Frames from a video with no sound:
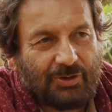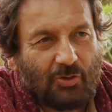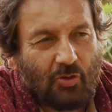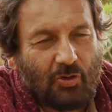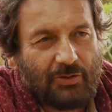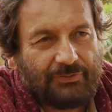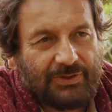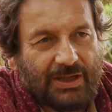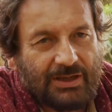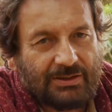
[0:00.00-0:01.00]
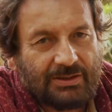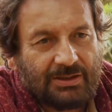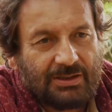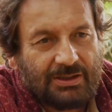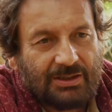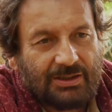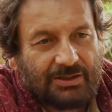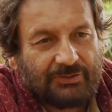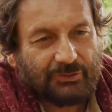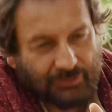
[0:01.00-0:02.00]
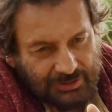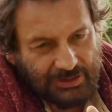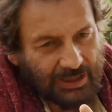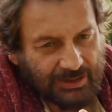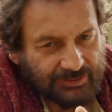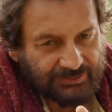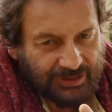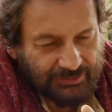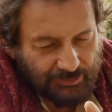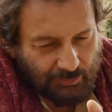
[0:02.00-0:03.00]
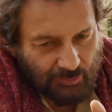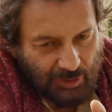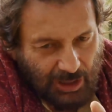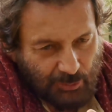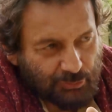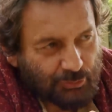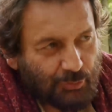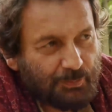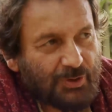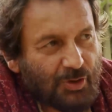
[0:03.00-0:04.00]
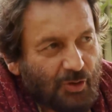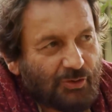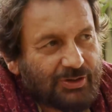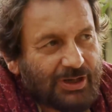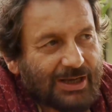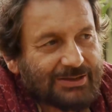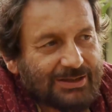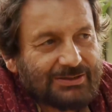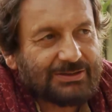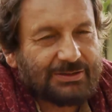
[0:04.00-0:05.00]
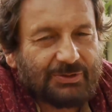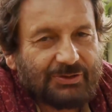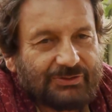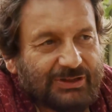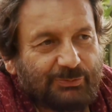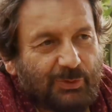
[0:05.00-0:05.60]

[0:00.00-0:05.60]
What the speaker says: So all of that… so I understand, so how do you go beyond identity, because that's